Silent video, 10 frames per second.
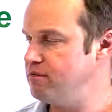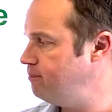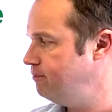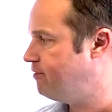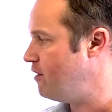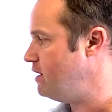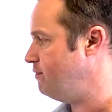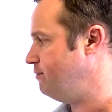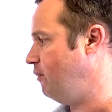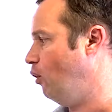
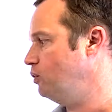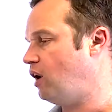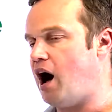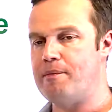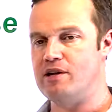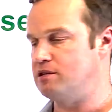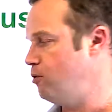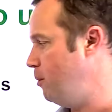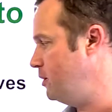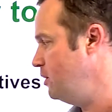very uncommon at the
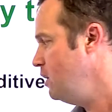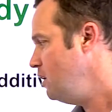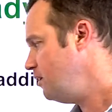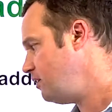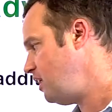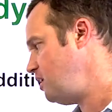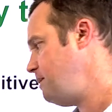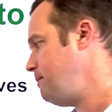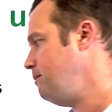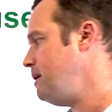moment. There's a lot of
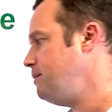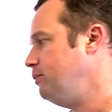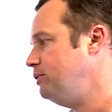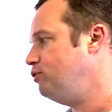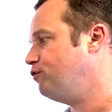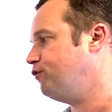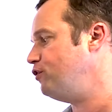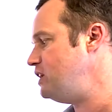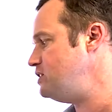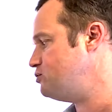people maybe will use
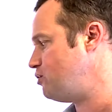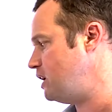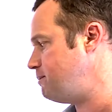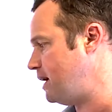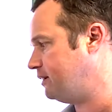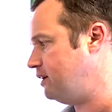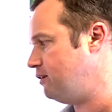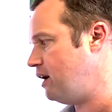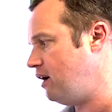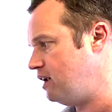freeze-dried
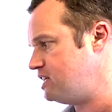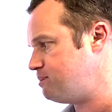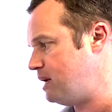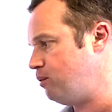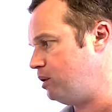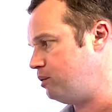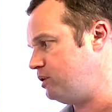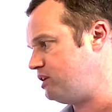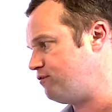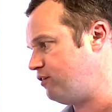bacteria. I'll explain why we're
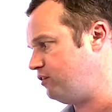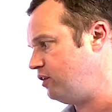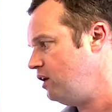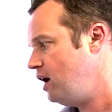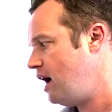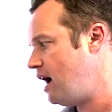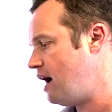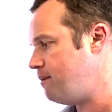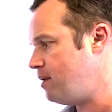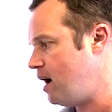different.
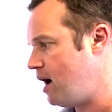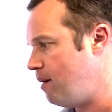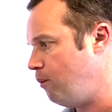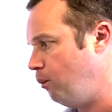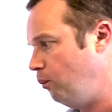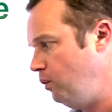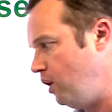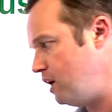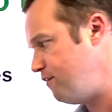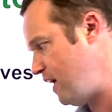
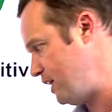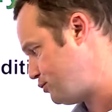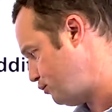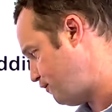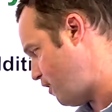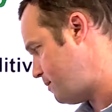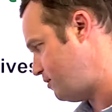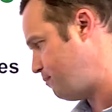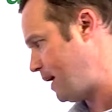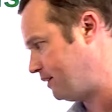Live
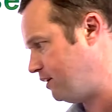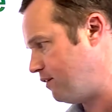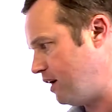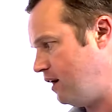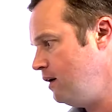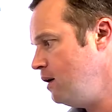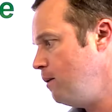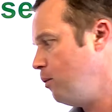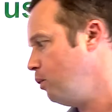heterofermentative bacteria, but